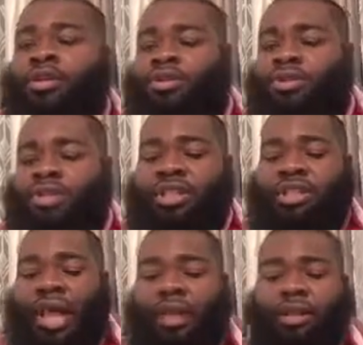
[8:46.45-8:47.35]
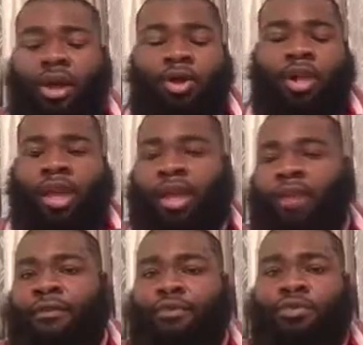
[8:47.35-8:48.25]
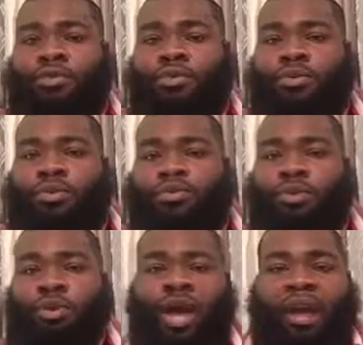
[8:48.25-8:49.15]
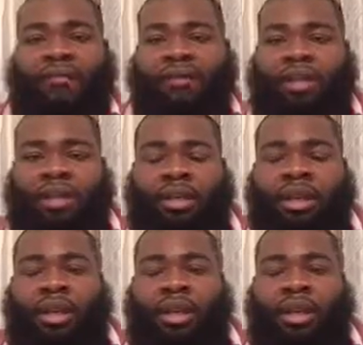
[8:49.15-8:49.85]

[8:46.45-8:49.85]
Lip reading: So she's like, no, like, if you so confident